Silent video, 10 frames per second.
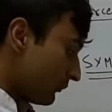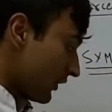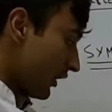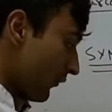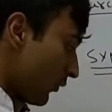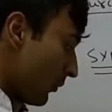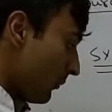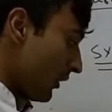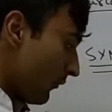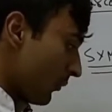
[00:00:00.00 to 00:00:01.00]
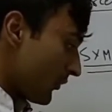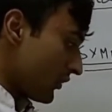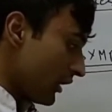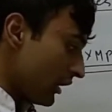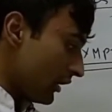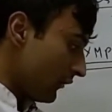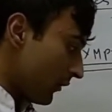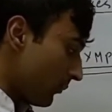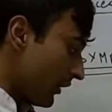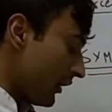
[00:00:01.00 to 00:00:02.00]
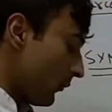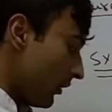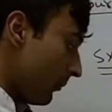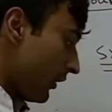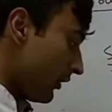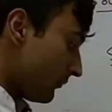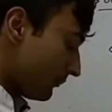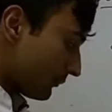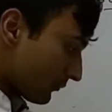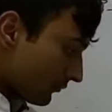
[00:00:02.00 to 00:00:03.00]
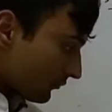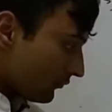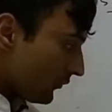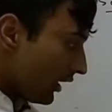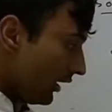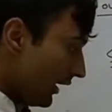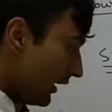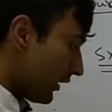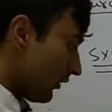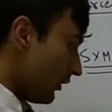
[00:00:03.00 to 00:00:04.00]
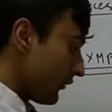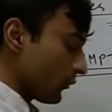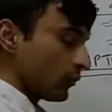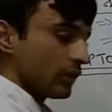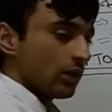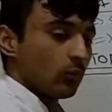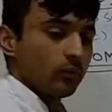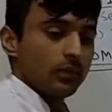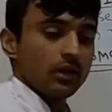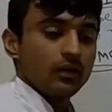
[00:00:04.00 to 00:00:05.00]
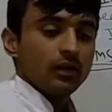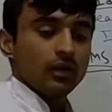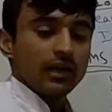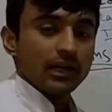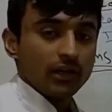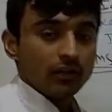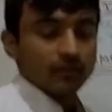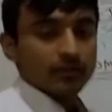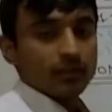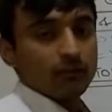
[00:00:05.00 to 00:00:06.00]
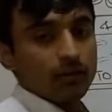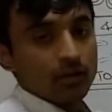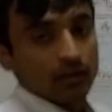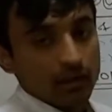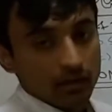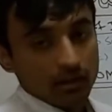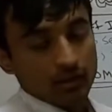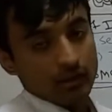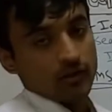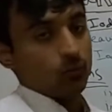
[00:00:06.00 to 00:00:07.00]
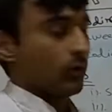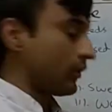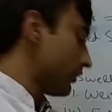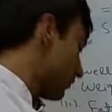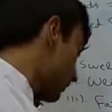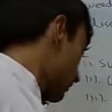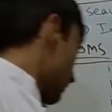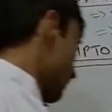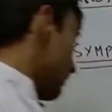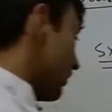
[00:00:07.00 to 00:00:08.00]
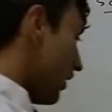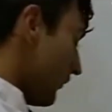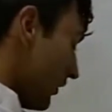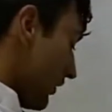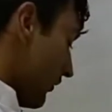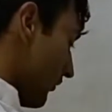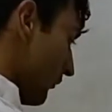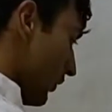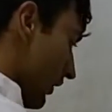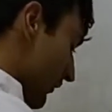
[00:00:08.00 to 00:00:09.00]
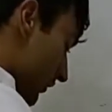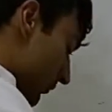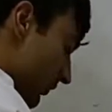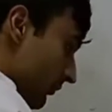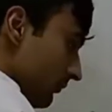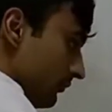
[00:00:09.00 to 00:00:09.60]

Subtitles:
there would be malformation in our brain development, and also there would be a hindrance in our learning as well. After this we have the symptom